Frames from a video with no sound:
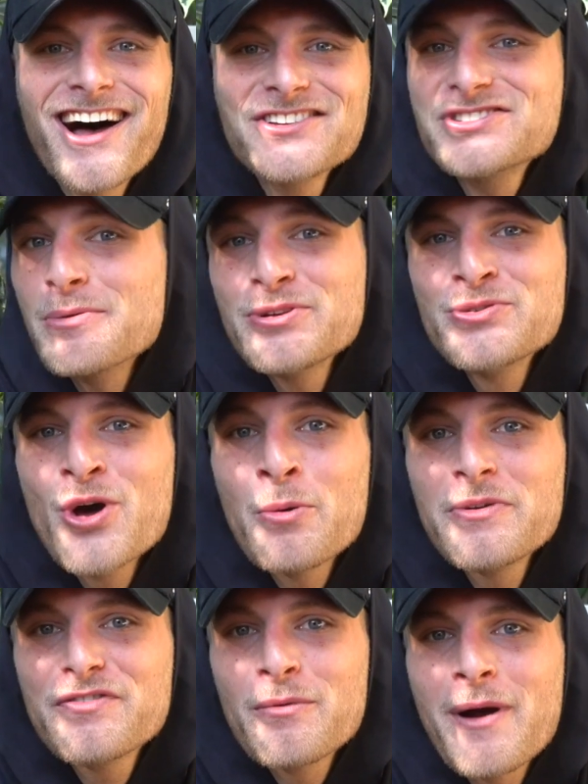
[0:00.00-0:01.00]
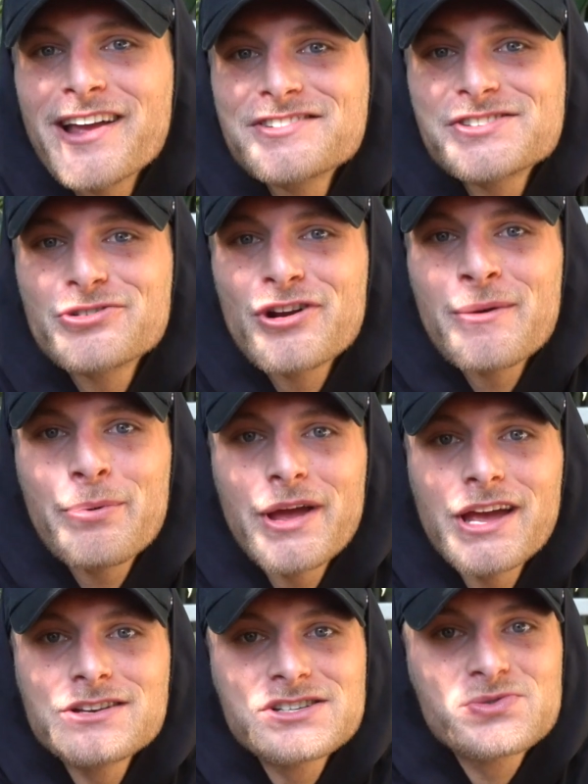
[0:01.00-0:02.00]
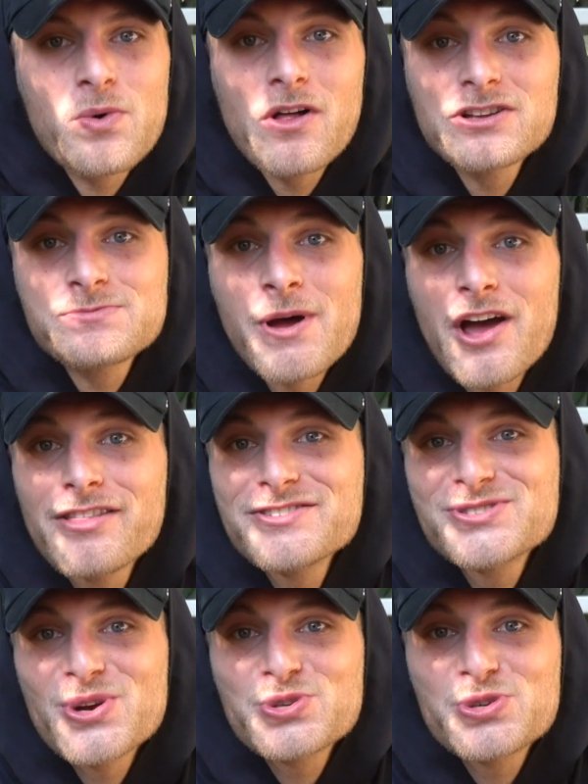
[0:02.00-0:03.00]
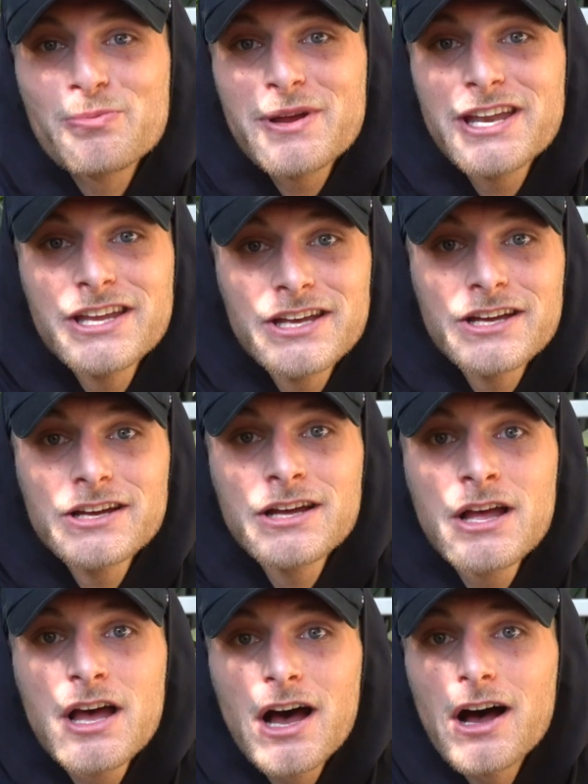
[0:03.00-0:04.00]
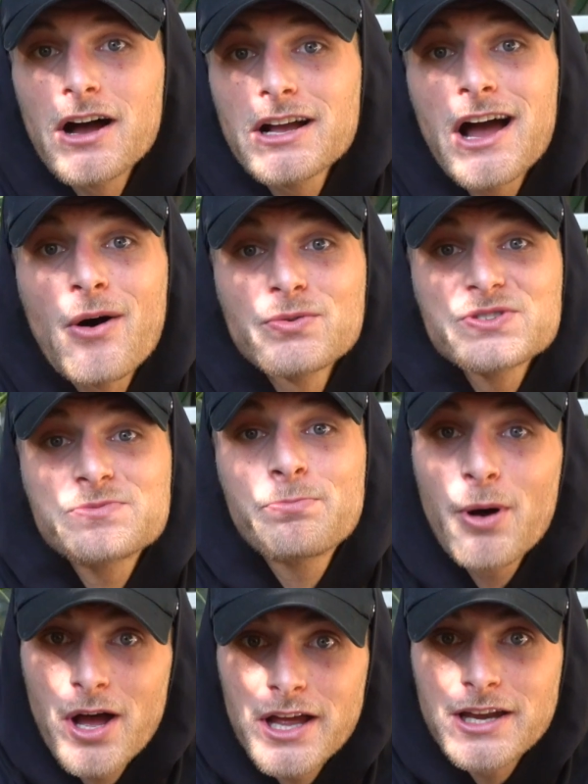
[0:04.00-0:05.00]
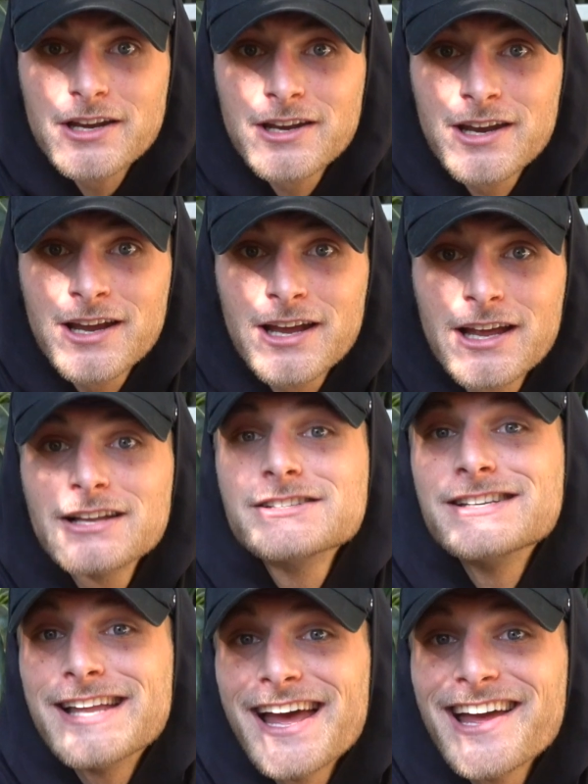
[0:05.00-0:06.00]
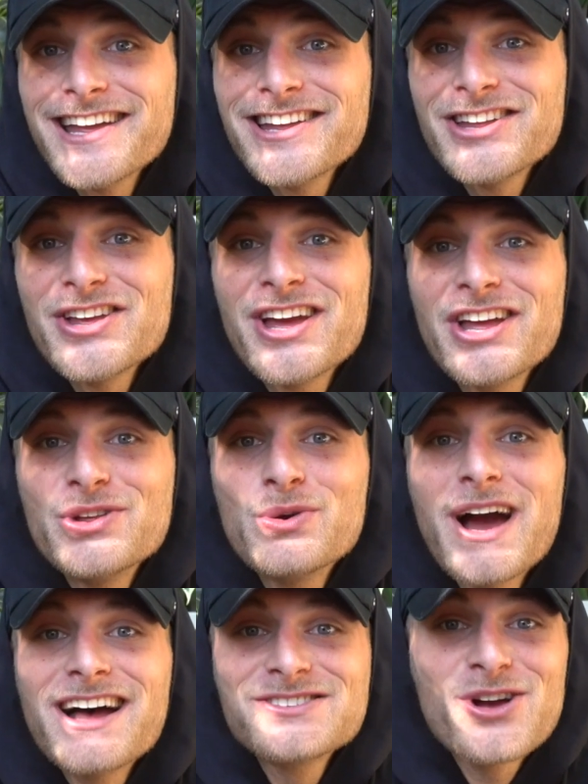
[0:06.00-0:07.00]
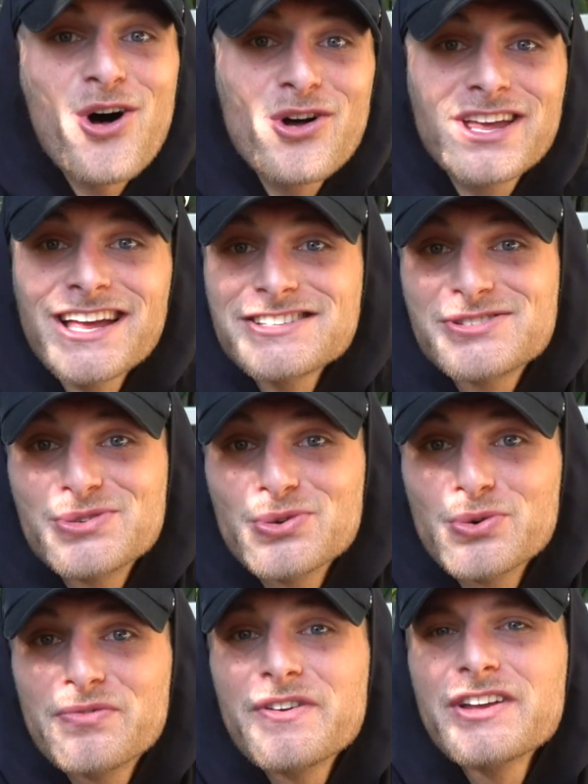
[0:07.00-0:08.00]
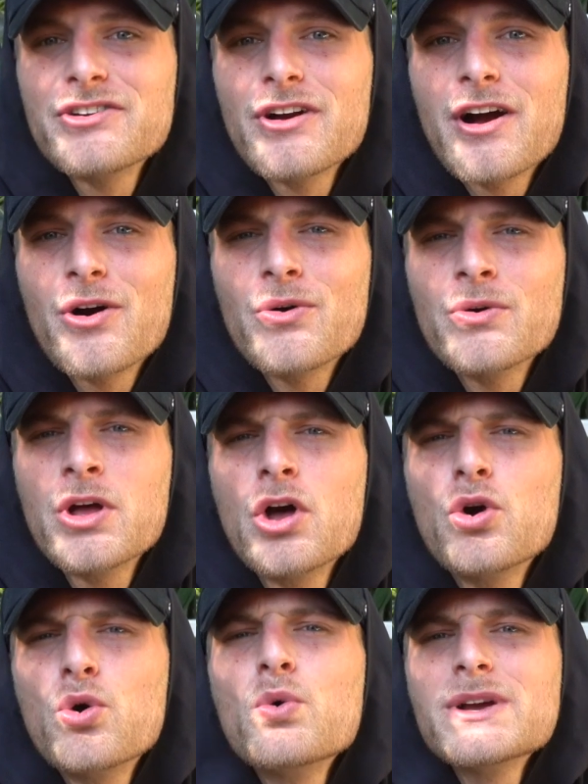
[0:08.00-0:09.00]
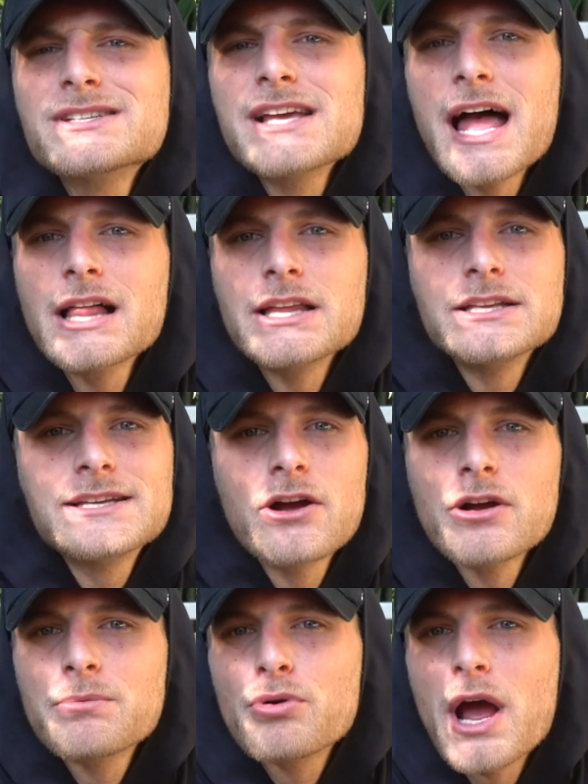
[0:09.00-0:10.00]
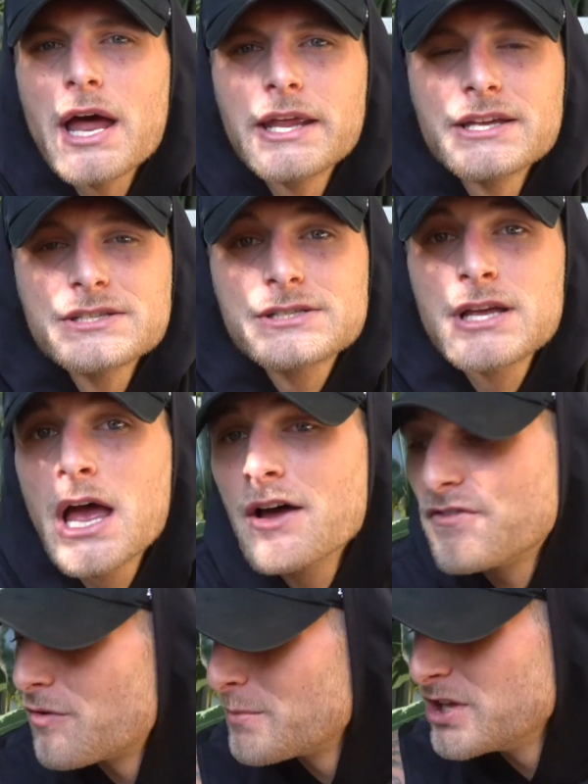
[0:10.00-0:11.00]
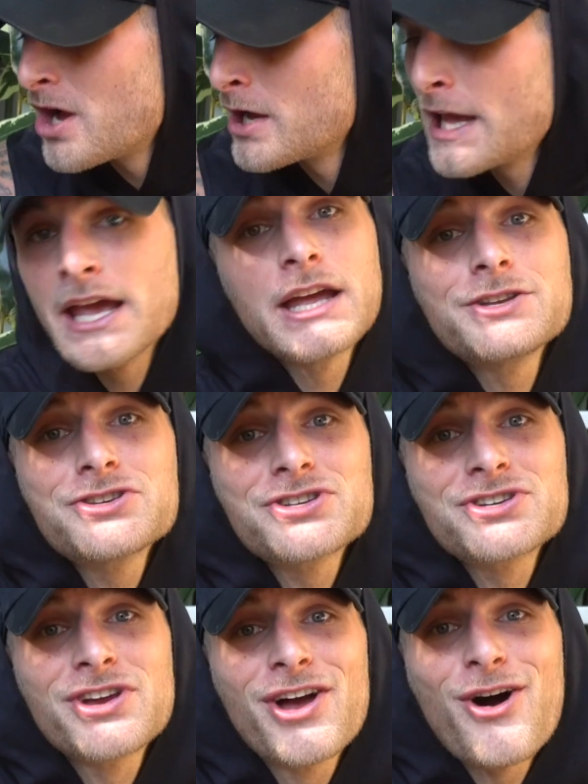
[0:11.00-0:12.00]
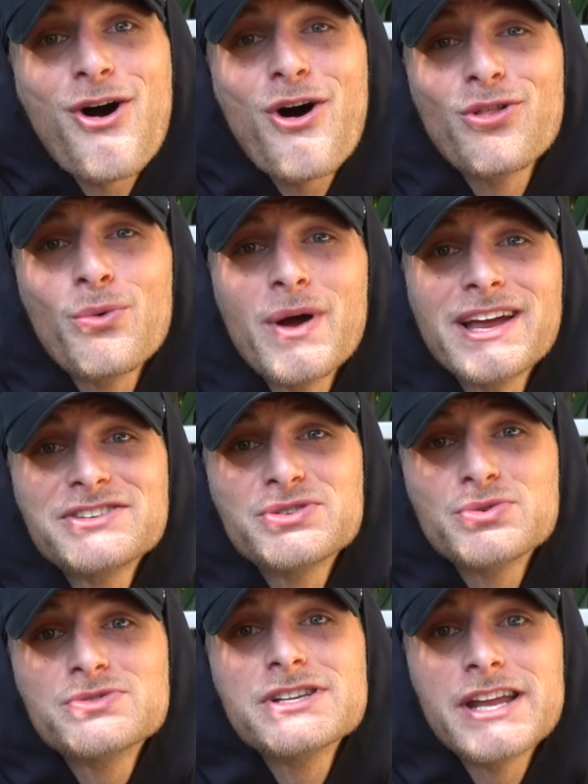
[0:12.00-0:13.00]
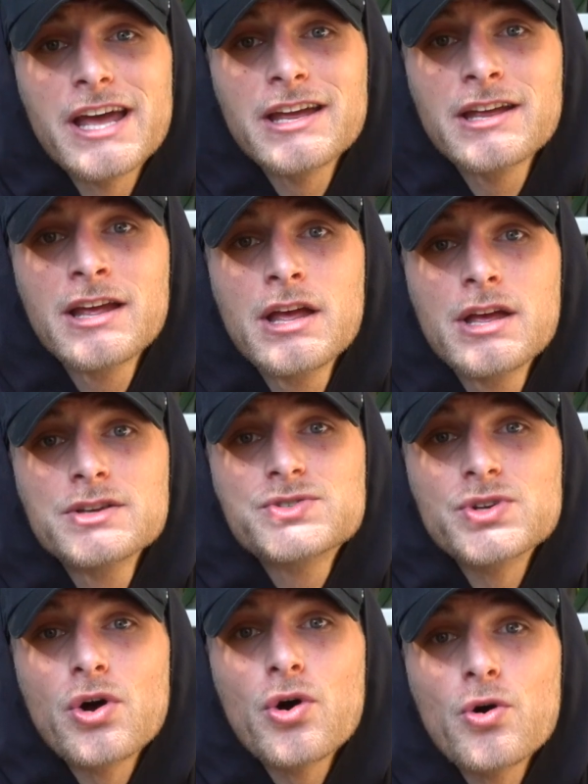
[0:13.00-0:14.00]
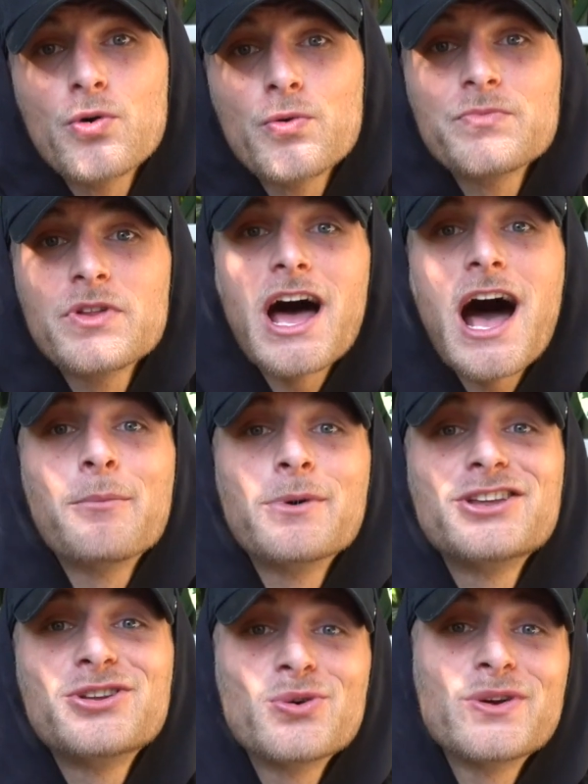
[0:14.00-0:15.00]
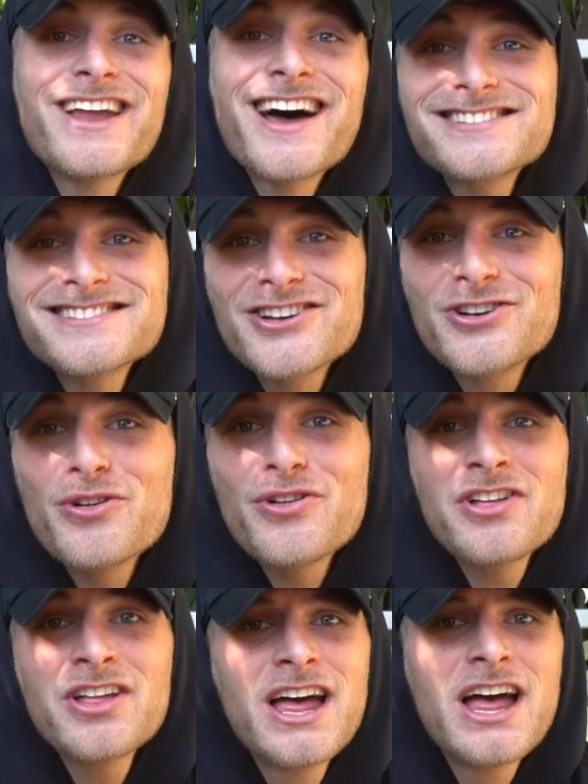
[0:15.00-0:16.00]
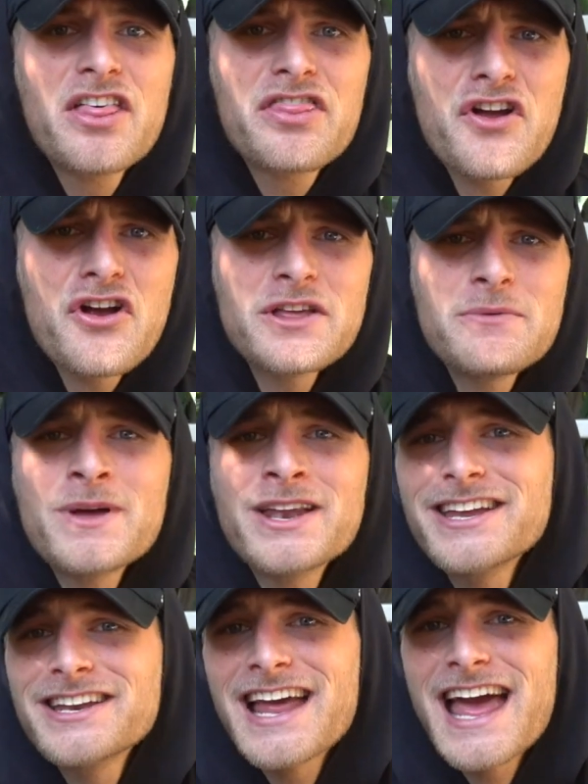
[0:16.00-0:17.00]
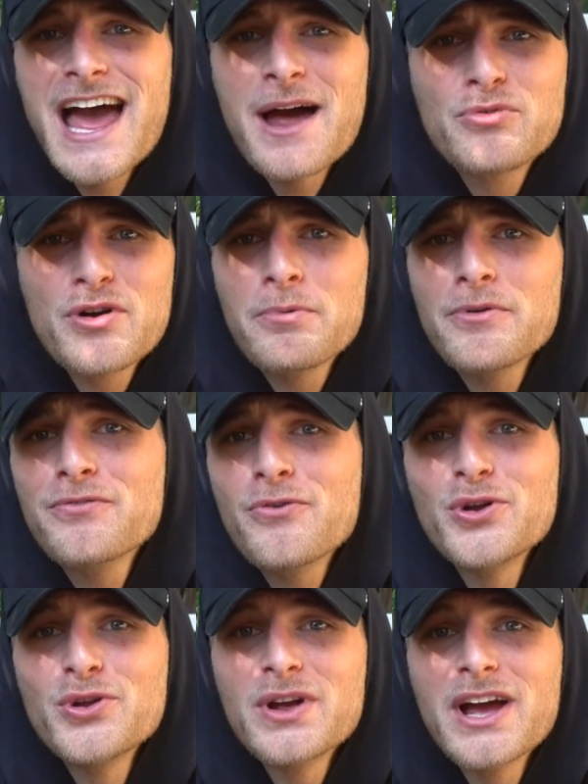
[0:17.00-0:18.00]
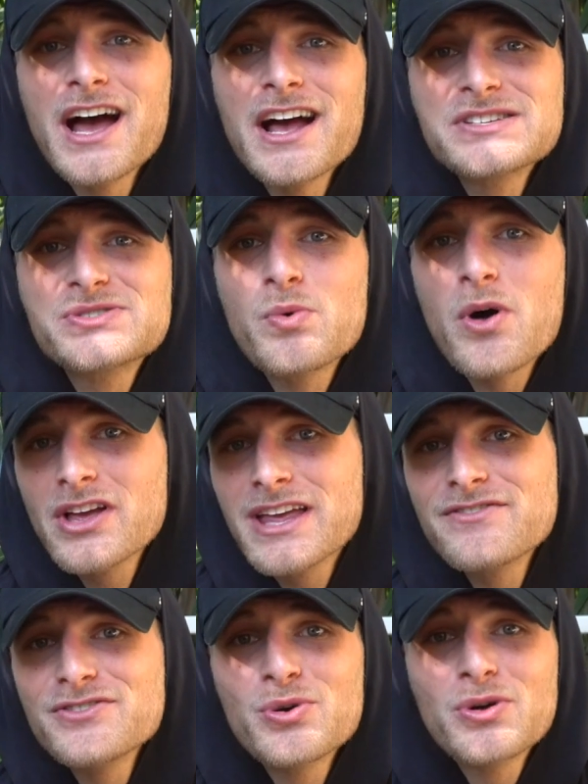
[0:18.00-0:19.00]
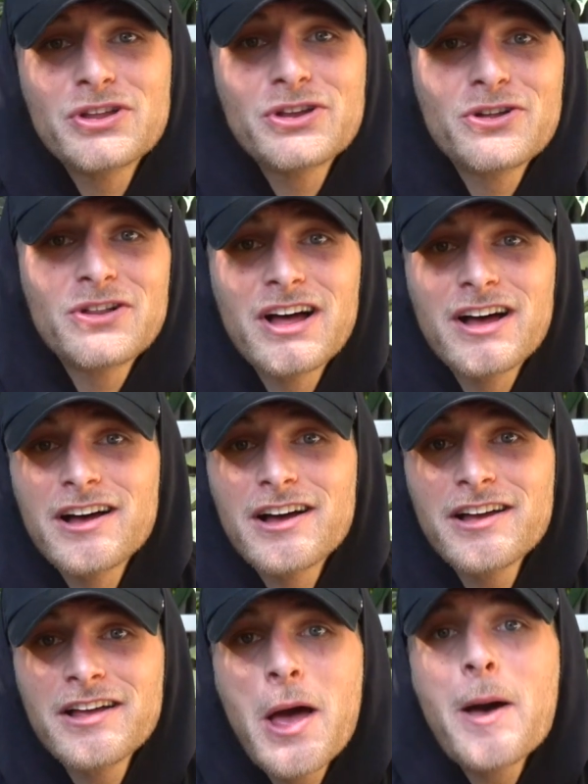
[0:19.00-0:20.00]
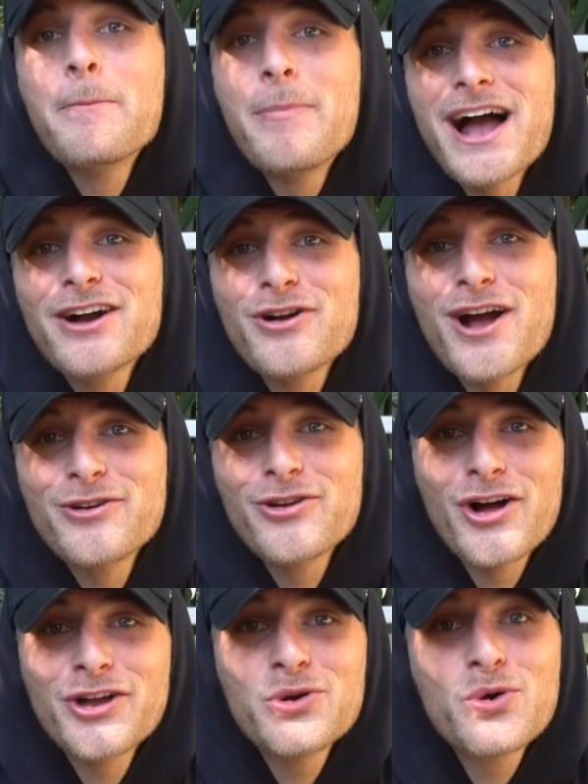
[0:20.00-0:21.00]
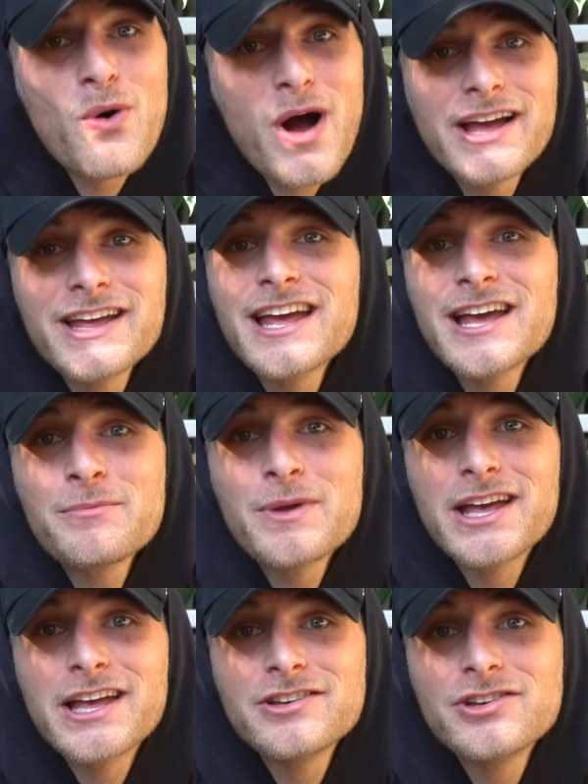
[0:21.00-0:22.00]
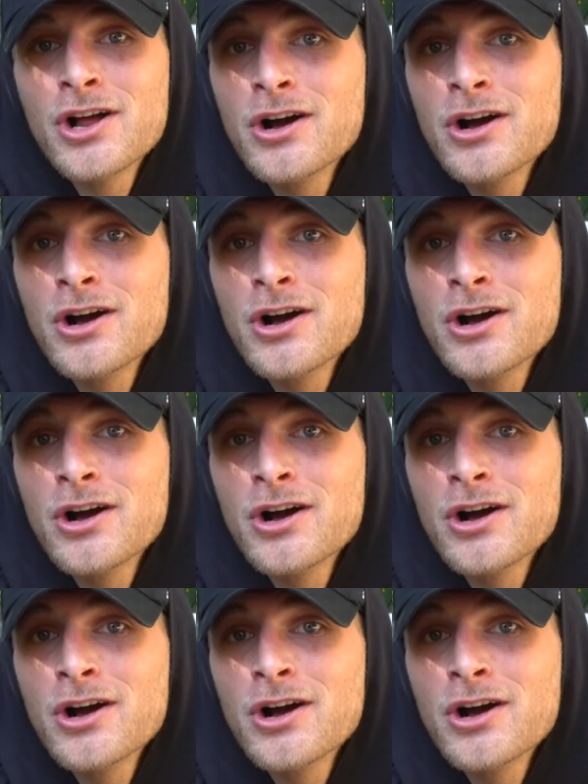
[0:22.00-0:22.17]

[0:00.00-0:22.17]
Some of you know me from my Instagram page as well as my other social media accounts, but today you guys all get to figure out who exactly Derek Pratt is from a young age all the way to today. So I'm gonna do a nice little 30-minute ab ripper for you guys while giving you a little background on who I am and